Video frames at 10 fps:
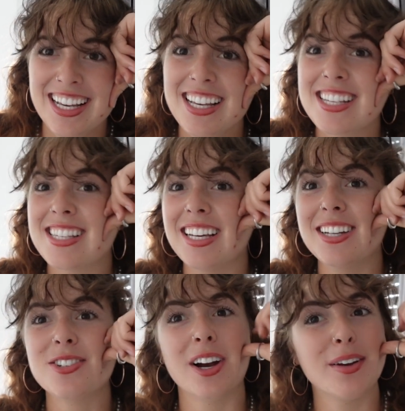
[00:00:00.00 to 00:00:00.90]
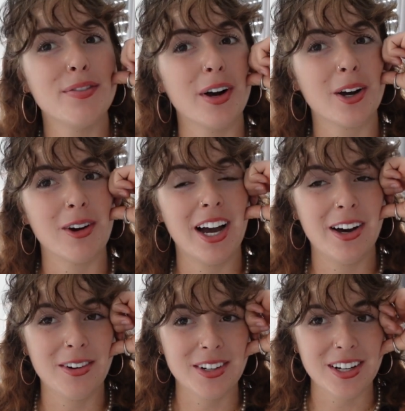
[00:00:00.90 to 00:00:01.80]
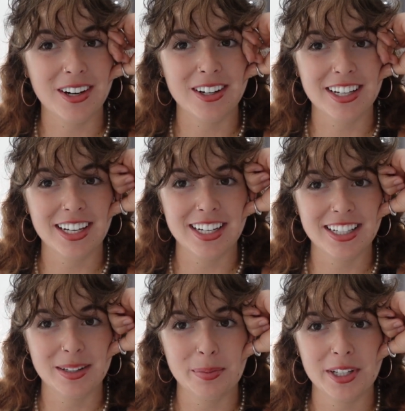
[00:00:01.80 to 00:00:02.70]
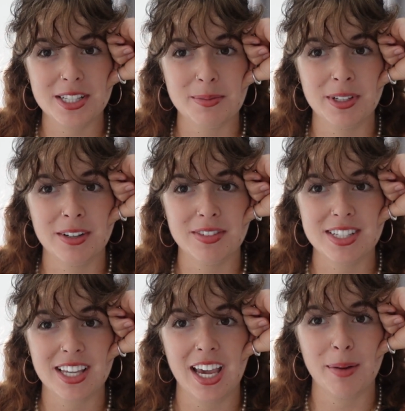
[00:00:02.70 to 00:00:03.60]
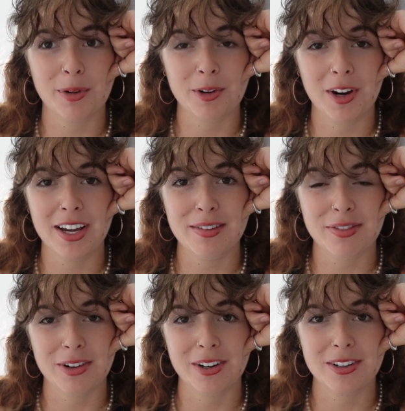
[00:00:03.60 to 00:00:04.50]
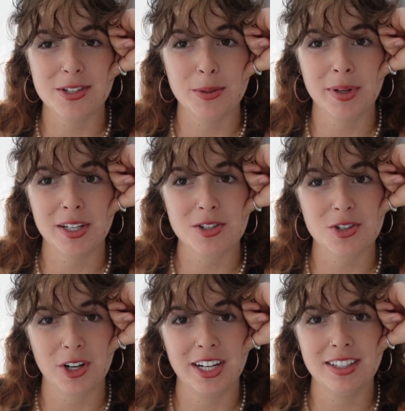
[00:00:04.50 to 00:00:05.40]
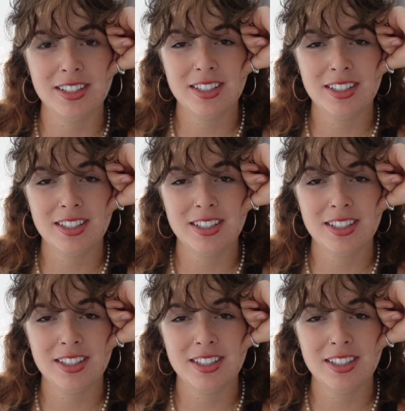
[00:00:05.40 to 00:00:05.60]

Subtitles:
sit and try to fuck around on getting the placement of this camera right for 2 minutes straight.